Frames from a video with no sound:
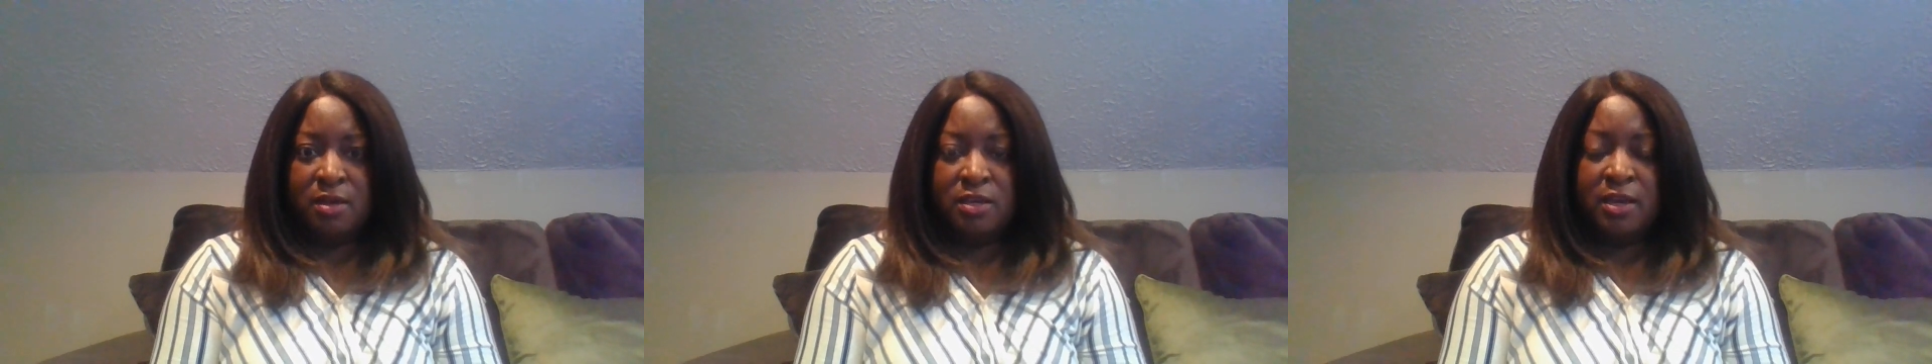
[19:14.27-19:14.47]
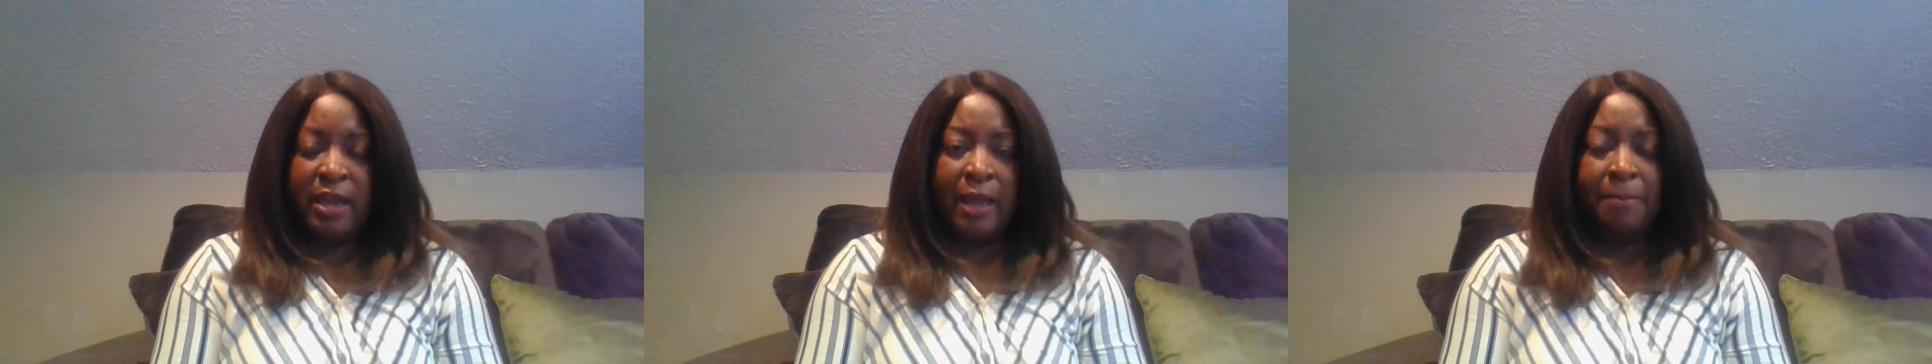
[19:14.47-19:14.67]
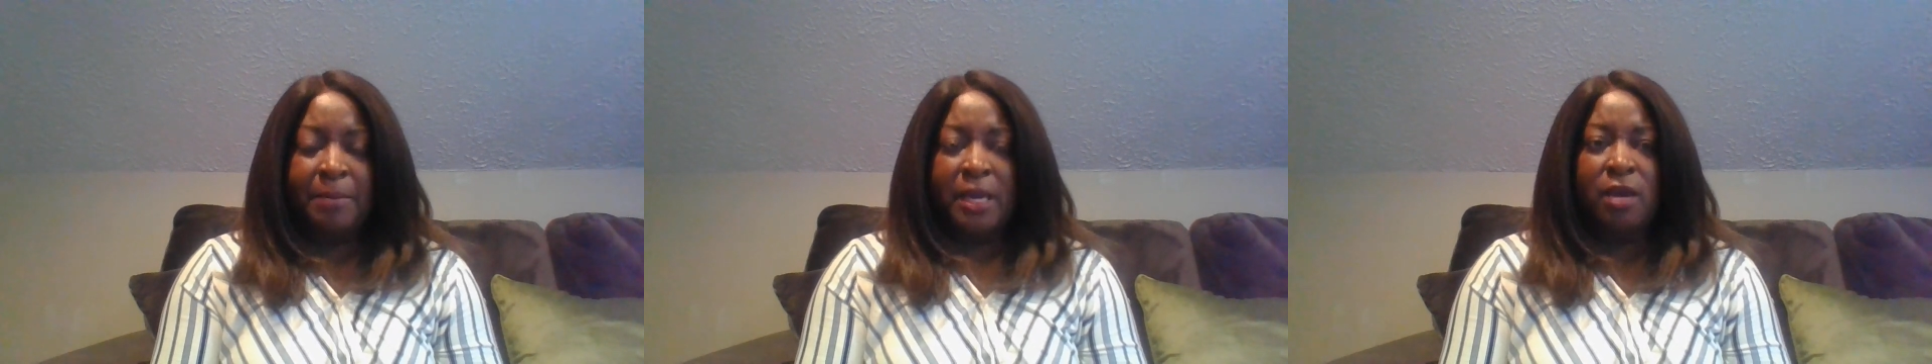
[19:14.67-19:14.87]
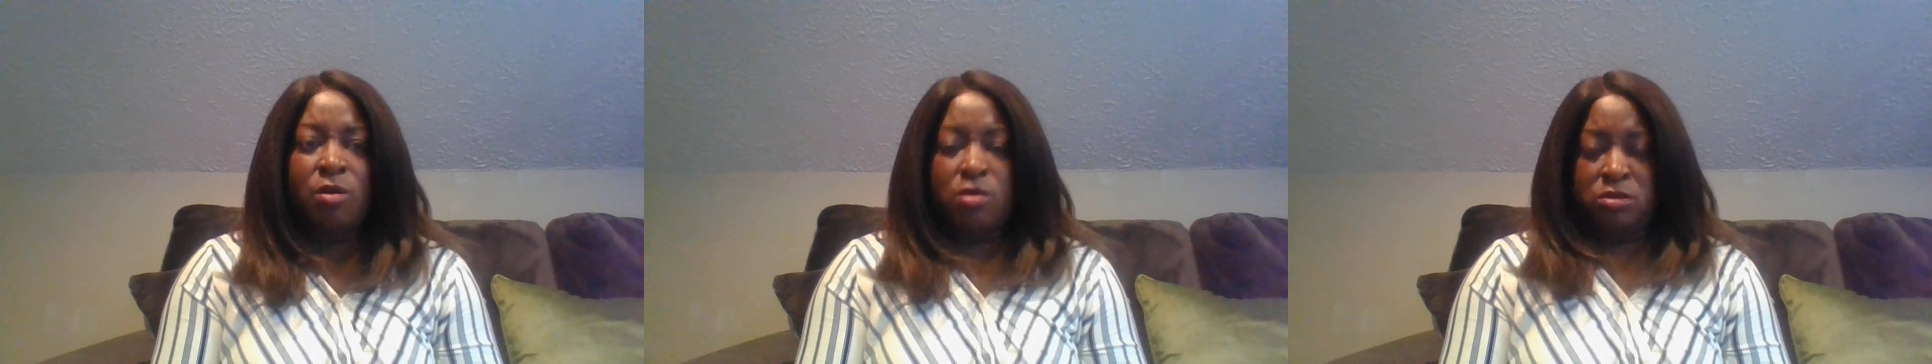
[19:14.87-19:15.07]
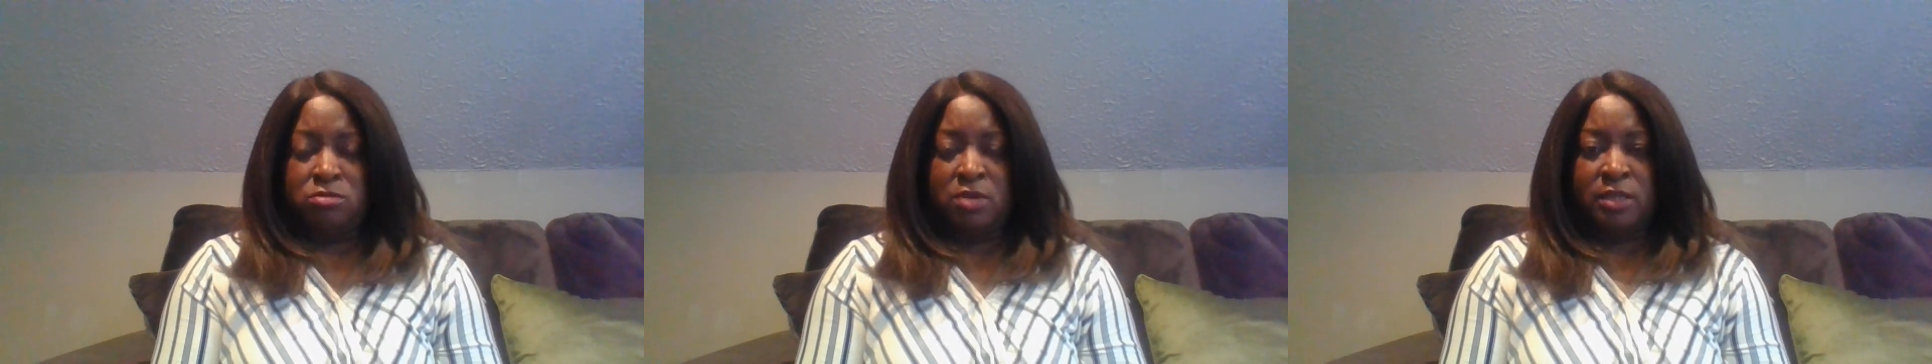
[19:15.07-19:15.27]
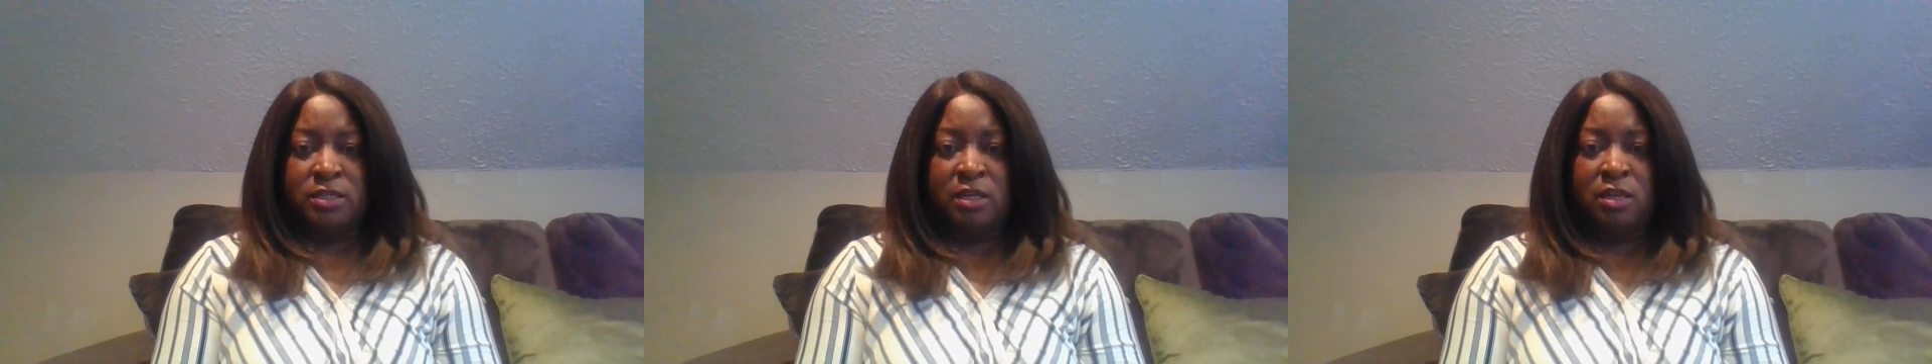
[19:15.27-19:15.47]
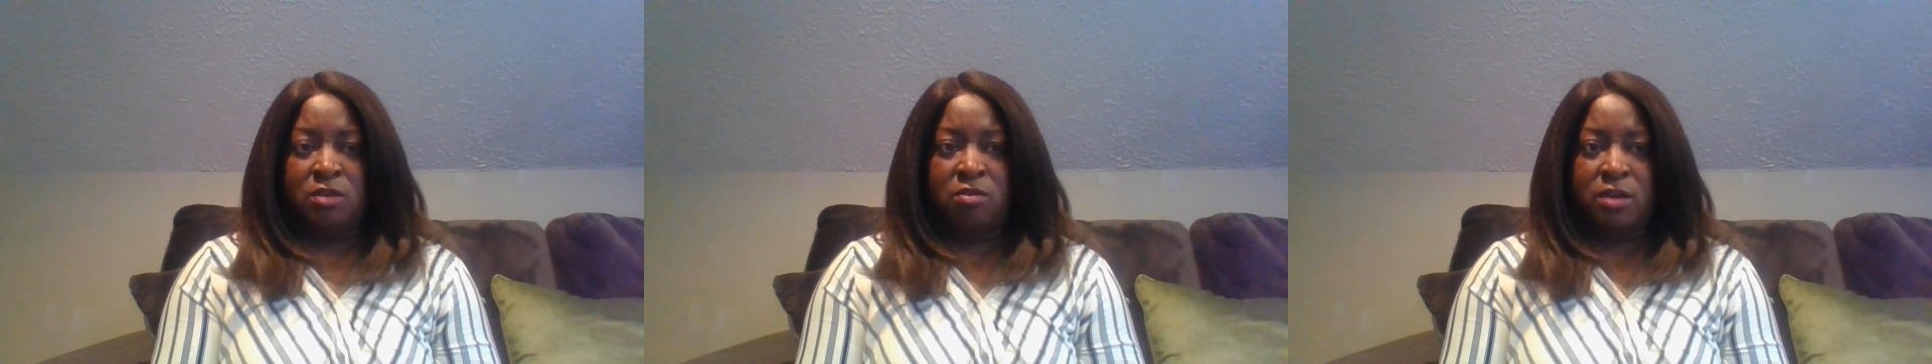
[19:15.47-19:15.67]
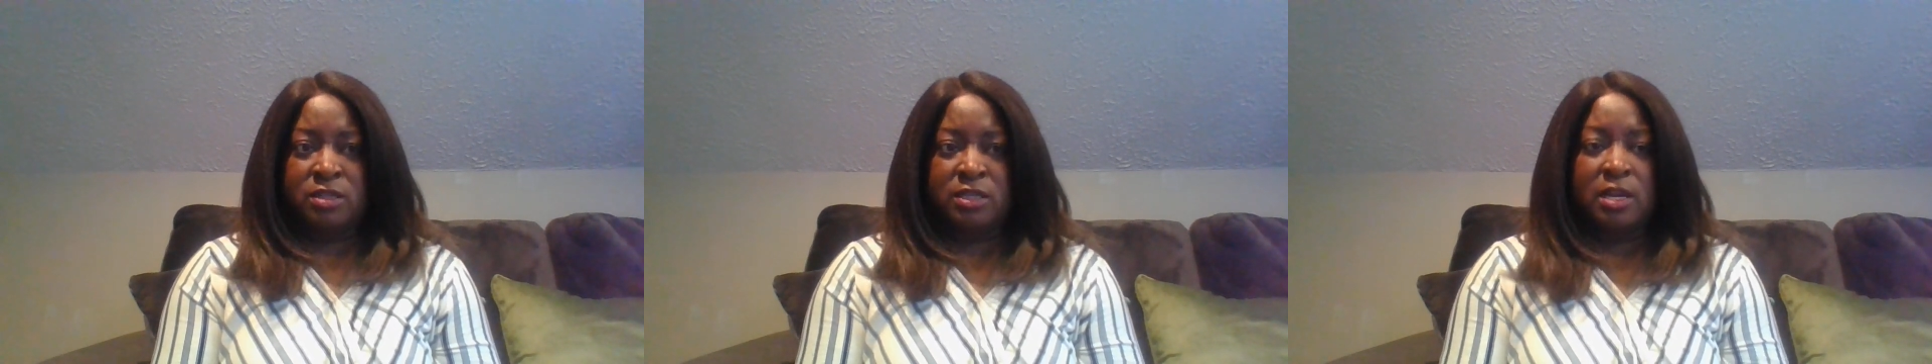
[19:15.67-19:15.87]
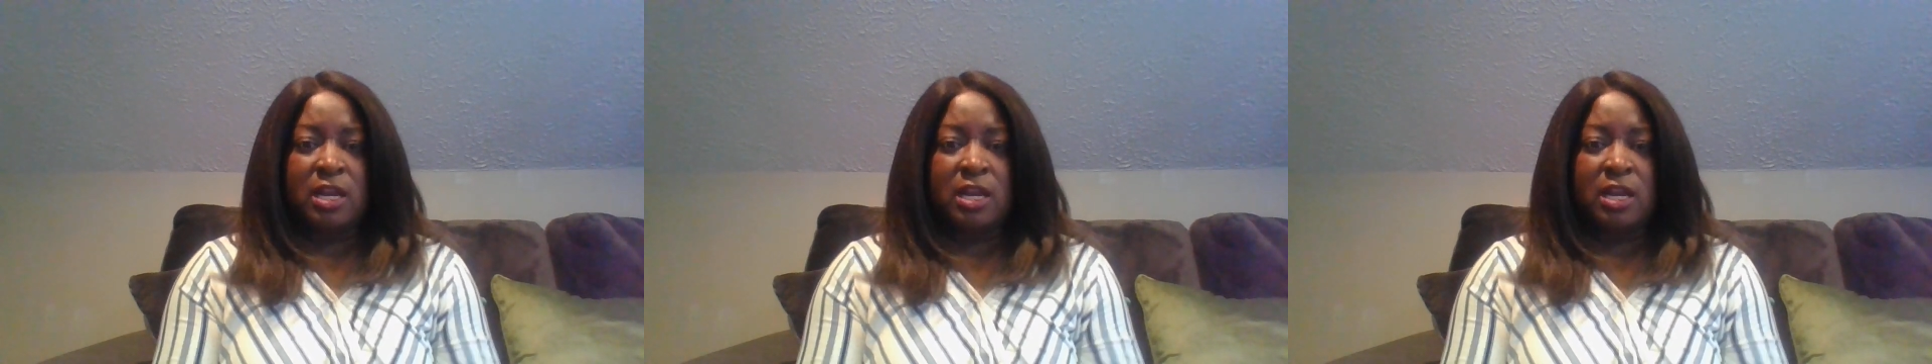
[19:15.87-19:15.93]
You got me going through identity crisis.